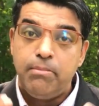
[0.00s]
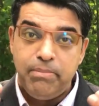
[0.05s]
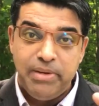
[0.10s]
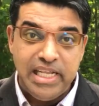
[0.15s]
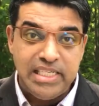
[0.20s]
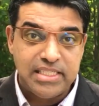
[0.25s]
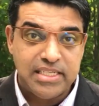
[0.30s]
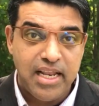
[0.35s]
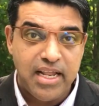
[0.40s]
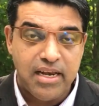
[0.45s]

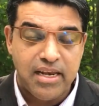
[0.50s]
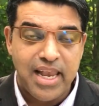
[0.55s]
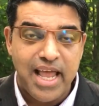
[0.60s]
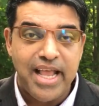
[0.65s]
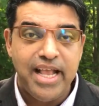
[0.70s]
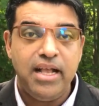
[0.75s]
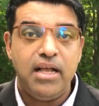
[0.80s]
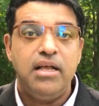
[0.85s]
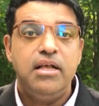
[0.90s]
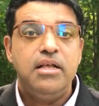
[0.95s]
Please click
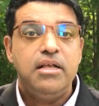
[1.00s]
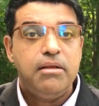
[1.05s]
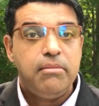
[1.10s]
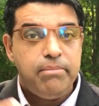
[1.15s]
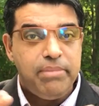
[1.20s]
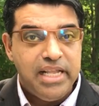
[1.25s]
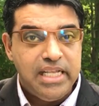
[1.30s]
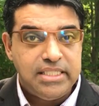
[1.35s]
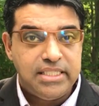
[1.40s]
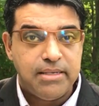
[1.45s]
like,
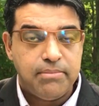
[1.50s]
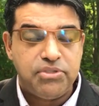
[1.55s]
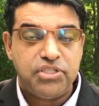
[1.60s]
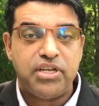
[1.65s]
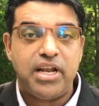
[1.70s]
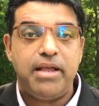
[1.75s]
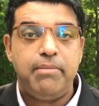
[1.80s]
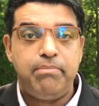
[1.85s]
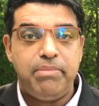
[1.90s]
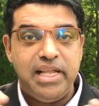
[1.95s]
please
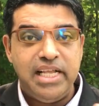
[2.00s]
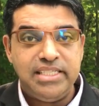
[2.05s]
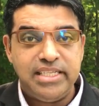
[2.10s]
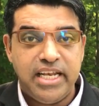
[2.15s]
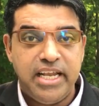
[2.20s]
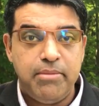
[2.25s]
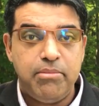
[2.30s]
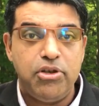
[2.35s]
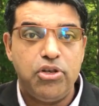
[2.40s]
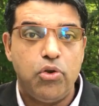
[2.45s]
subscribe, please
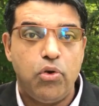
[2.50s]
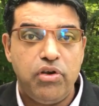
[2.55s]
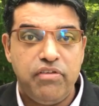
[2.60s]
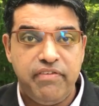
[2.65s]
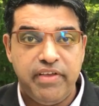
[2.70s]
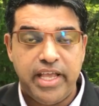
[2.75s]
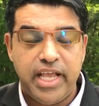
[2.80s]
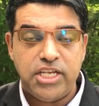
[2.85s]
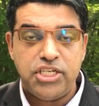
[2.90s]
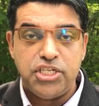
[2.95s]
enable
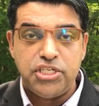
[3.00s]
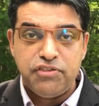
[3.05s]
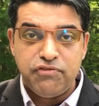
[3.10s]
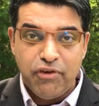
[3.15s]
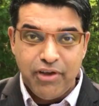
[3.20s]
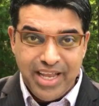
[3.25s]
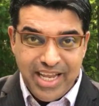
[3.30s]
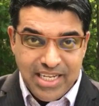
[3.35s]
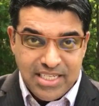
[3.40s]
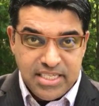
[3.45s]
notifications
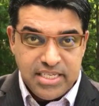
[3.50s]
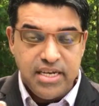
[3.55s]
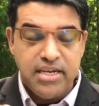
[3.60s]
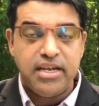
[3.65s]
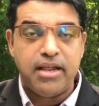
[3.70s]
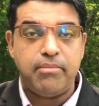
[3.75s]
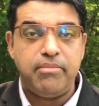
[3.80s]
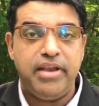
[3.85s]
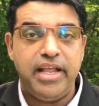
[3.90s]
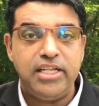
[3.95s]
for
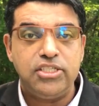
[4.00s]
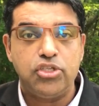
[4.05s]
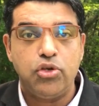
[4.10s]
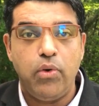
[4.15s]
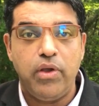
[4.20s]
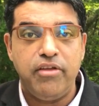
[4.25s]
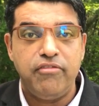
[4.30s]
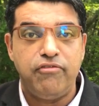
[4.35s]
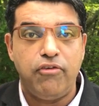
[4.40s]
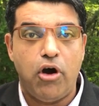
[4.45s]
instant updates
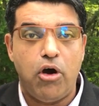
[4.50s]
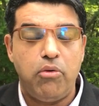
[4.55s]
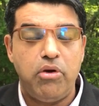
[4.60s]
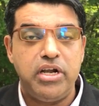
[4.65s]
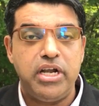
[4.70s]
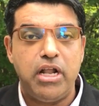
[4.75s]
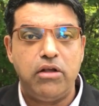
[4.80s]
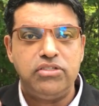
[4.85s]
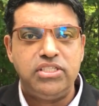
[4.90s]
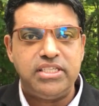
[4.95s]
going
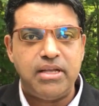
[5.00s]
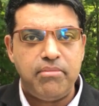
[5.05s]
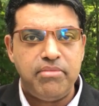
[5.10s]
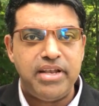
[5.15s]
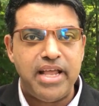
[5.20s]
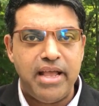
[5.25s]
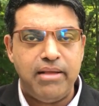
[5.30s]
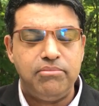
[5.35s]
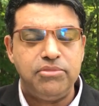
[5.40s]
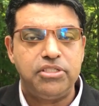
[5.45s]
forward. Now,
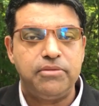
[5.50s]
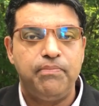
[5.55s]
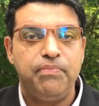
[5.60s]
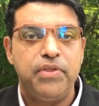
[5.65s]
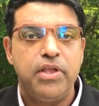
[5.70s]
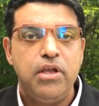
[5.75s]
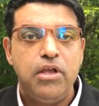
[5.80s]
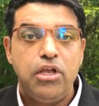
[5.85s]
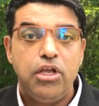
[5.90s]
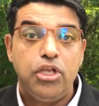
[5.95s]
sometimes
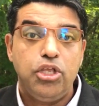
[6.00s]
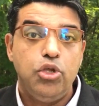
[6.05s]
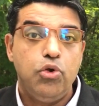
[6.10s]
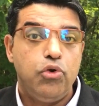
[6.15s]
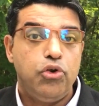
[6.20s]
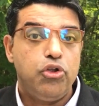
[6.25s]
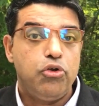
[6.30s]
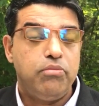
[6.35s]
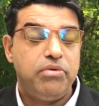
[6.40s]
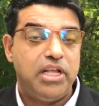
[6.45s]

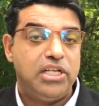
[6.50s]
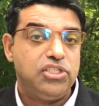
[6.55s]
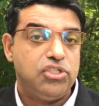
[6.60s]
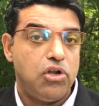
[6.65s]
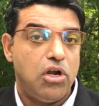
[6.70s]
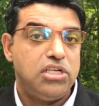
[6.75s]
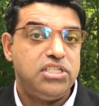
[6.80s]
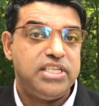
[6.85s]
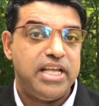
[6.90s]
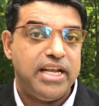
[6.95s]
YouTube does
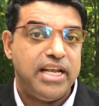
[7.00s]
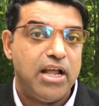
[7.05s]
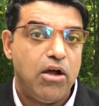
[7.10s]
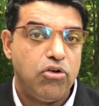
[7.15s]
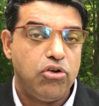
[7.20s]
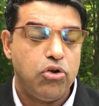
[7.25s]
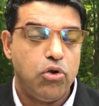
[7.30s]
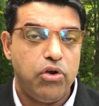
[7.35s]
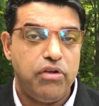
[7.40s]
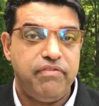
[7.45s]
not send
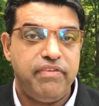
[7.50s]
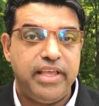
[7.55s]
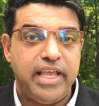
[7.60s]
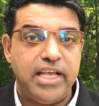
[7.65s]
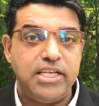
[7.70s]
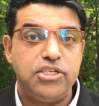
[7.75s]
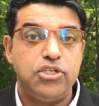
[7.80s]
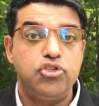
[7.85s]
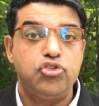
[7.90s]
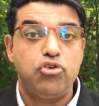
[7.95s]
out
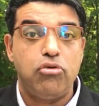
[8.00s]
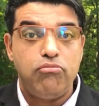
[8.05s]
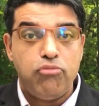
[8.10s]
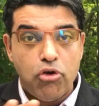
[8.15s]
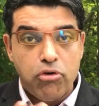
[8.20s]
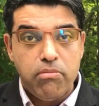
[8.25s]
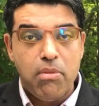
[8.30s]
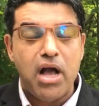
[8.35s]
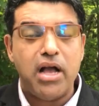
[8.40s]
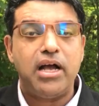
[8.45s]
notifications. So
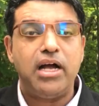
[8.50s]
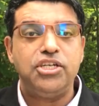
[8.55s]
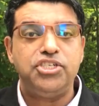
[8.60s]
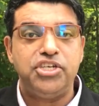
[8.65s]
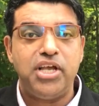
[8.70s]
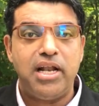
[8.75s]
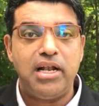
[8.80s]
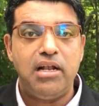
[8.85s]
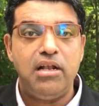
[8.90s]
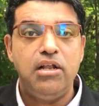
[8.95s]
bookmark our
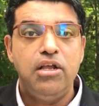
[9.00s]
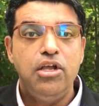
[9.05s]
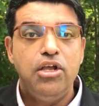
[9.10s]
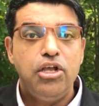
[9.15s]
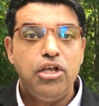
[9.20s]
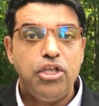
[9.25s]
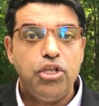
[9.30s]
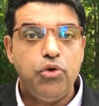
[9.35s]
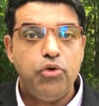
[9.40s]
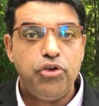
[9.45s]
channel,
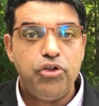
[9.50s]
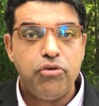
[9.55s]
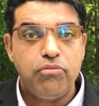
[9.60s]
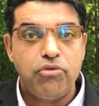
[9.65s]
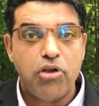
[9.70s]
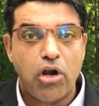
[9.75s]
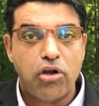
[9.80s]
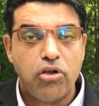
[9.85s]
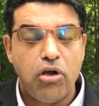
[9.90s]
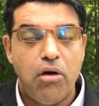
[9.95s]

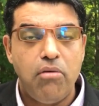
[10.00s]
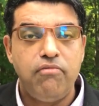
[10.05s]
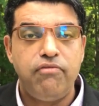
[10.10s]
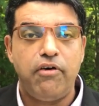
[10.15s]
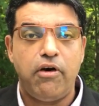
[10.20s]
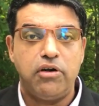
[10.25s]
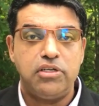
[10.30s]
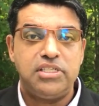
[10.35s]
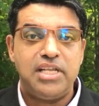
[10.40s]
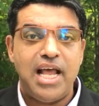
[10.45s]
youtube.com
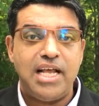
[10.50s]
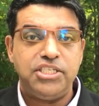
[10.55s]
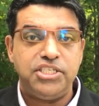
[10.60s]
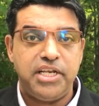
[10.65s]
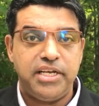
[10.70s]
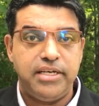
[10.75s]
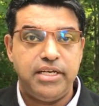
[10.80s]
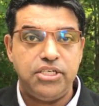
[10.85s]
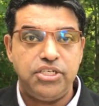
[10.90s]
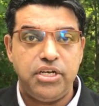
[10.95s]
forward slash
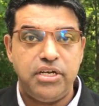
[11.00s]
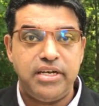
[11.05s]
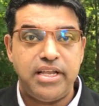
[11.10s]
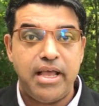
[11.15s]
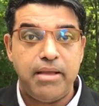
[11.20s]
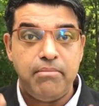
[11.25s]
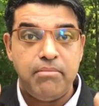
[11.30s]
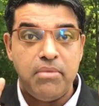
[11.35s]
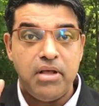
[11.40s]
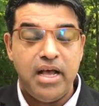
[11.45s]
ignition
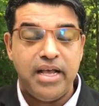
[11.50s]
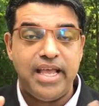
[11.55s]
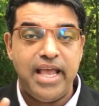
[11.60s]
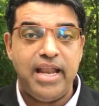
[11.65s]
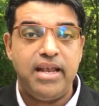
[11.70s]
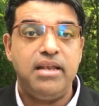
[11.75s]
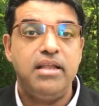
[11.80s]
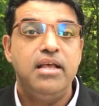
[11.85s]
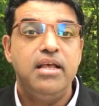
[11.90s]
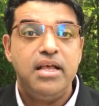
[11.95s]
time.
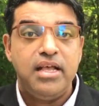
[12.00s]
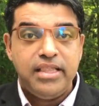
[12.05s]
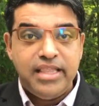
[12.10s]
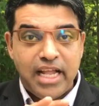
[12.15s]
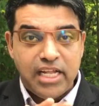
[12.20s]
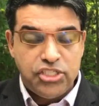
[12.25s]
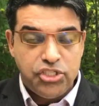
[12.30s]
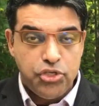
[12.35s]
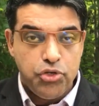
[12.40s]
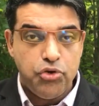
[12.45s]
Again,
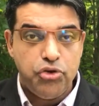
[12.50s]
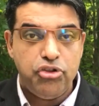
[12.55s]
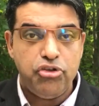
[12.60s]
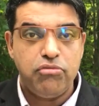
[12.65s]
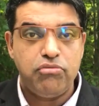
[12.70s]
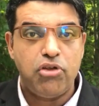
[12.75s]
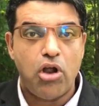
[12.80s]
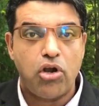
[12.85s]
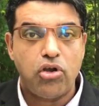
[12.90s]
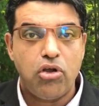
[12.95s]
that's
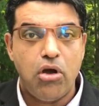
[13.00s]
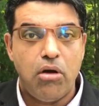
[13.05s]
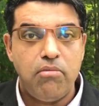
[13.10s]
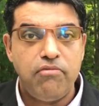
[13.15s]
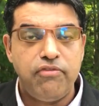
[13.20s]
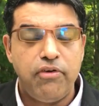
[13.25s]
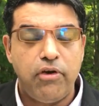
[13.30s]
youtube.com